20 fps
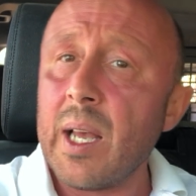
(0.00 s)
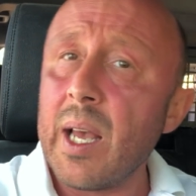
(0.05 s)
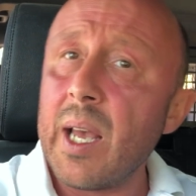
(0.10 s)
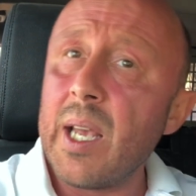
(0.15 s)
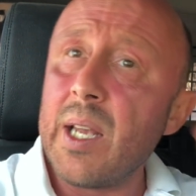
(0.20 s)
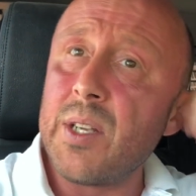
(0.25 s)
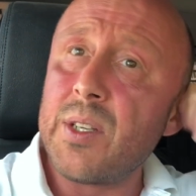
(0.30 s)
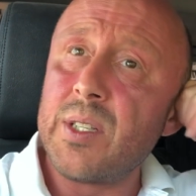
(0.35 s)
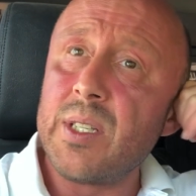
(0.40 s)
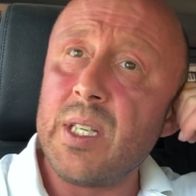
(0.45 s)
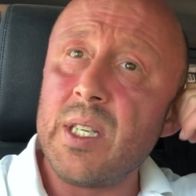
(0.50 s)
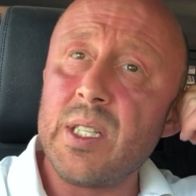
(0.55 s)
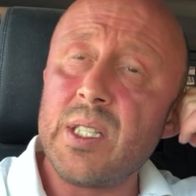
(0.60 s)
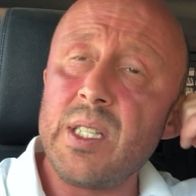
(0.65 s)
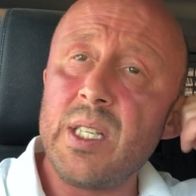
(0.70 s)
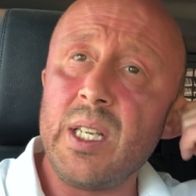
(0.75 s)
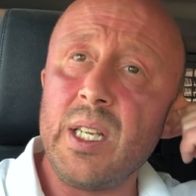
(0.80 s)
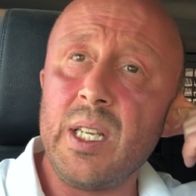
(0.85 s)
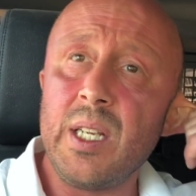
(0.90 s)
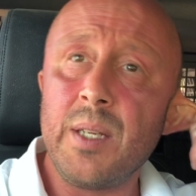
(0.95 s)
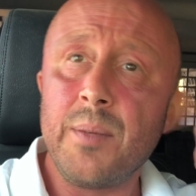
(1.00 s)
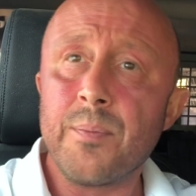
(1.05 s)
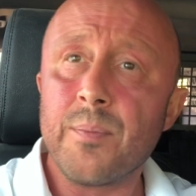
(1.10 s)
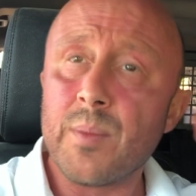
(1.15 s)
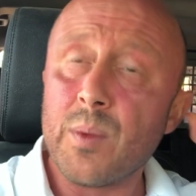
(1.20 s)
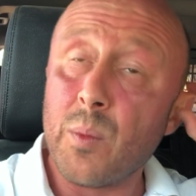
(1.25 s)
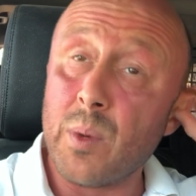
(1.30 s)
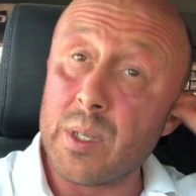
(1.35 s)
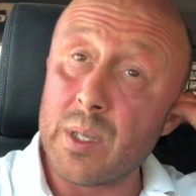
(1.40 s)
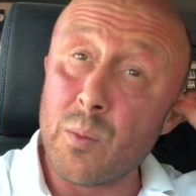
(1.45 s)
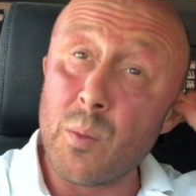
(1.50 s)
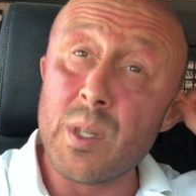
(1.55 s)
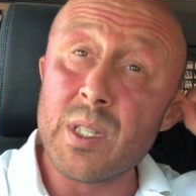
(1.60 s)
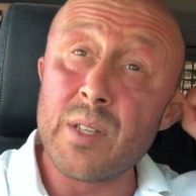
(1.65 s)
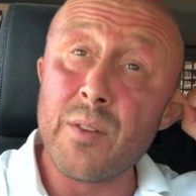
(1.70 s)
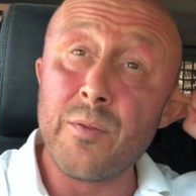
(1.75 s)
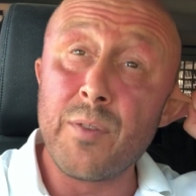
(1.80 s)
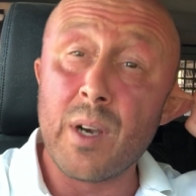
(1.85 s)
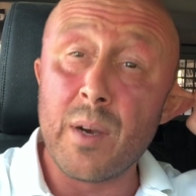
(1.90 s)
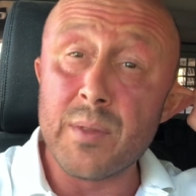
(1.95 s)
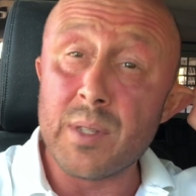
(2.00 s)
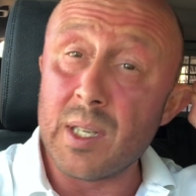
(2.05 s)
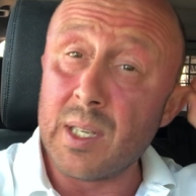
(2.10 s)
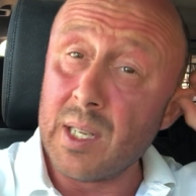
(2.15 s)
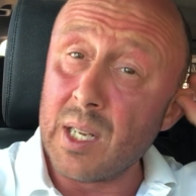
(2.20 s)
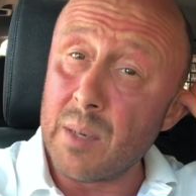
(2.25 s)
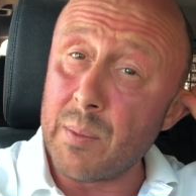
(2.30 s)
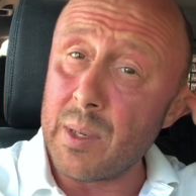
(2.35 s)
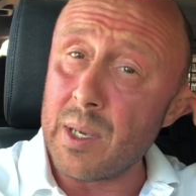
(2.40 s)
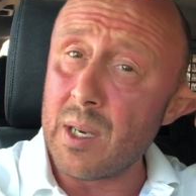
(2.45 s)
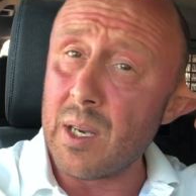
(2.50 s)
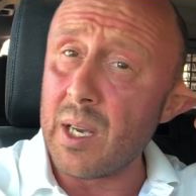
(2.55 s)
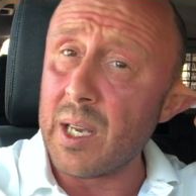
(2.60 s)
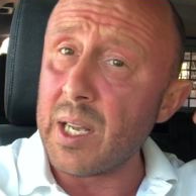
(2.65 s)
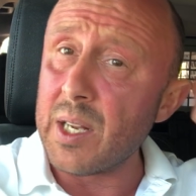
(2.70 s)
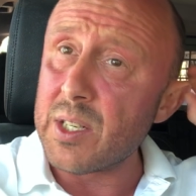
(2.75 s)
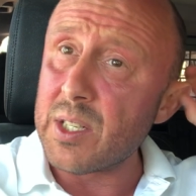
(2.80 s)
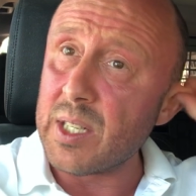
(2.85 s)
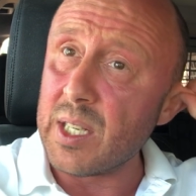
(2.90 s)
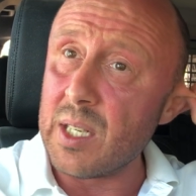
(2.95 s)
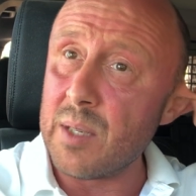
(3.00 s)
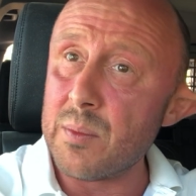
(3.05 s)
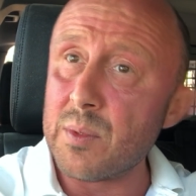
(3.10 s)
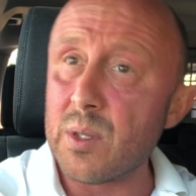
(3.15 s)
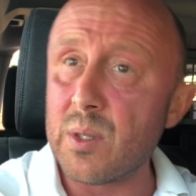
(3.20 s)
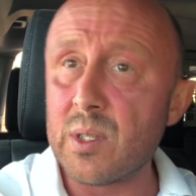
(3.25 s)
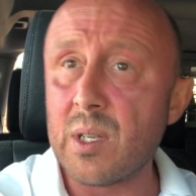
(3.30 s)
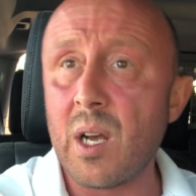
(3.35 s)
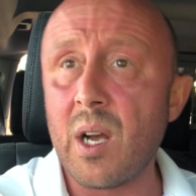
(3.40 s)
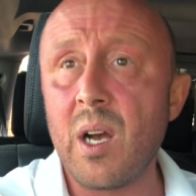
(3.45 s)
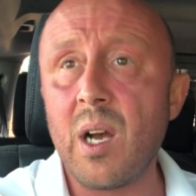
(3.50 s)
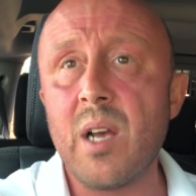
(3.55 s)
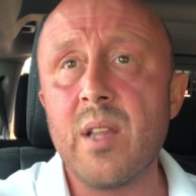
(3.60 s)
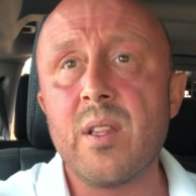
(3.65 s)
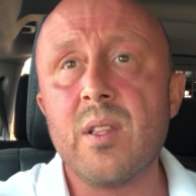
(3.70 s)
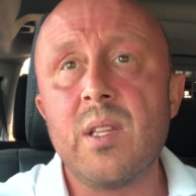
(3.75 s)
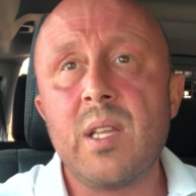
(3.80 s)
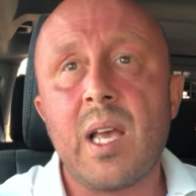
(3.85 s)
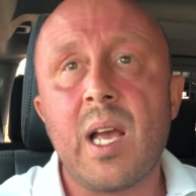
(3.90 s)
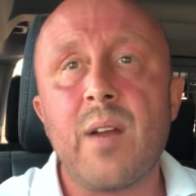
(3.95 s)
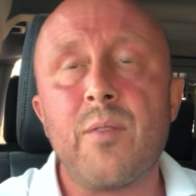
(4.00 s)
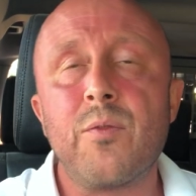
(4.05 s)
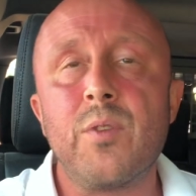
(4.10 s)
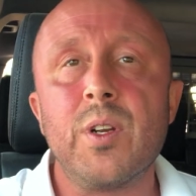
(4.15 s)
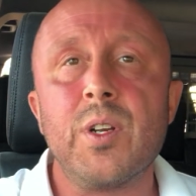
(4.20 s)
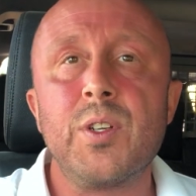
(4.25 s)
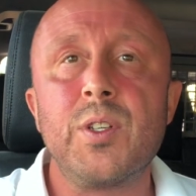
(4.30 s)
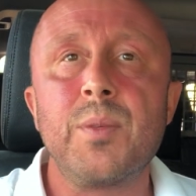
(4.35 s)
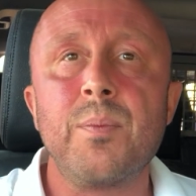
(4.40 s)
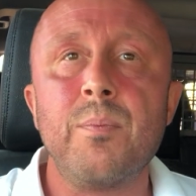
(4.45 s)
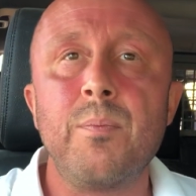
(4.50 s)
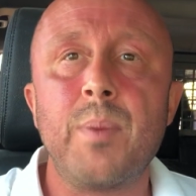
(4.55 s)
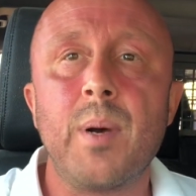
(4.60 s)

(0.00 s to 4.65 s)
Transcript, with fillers: HCT, which 175 is a little bit high actually, so it's higher than the average,